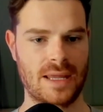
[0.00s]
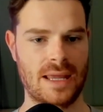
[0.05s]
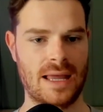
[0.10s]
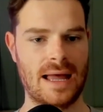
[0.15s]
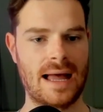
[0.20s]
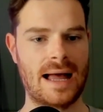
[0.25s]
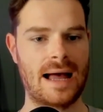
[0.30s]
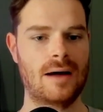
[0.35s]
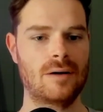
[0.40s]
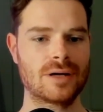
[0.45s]

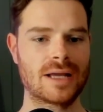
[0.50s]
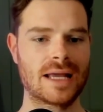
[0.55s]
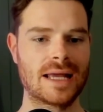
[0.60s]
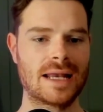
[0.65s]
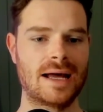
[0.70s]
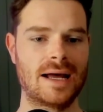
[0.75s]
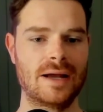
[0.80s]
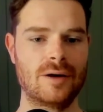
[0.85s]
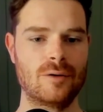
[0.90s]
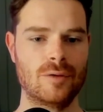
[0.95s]
How can
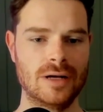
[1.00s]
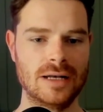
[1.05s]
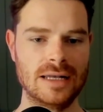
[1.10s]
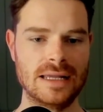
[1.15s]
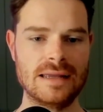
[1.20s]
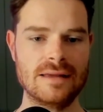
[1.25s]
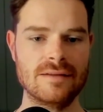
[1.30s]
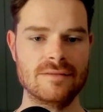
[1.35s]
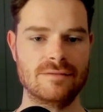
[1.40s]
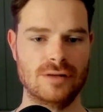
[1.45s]
I
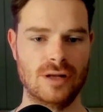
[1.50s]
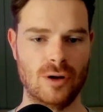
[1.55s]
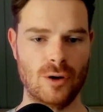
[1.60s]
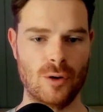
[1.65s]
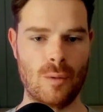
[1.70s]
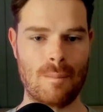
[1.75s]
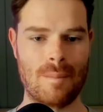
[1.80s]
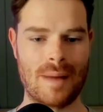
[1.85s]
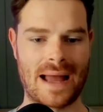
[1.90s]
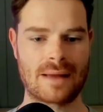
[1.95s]
relieve low
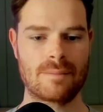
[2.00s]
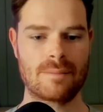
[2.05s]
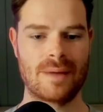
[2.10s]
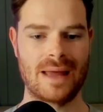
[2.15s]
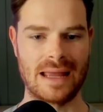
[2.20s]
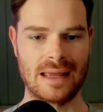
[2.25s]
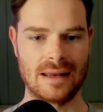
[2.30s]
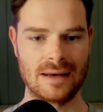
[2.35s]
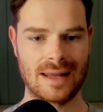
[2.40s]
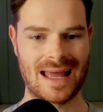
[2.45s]
back
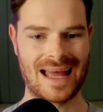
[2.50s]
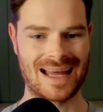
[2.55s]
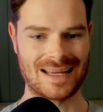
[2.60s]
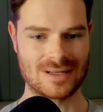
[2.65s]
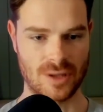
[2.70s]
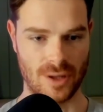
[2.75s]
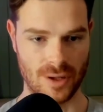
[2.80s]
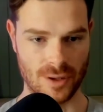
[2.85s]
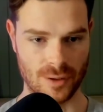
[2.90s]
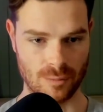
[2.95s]
pain at
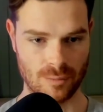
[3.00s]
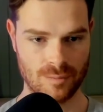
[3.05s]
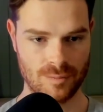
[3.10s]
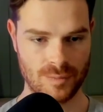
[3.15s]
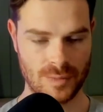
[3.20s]
home?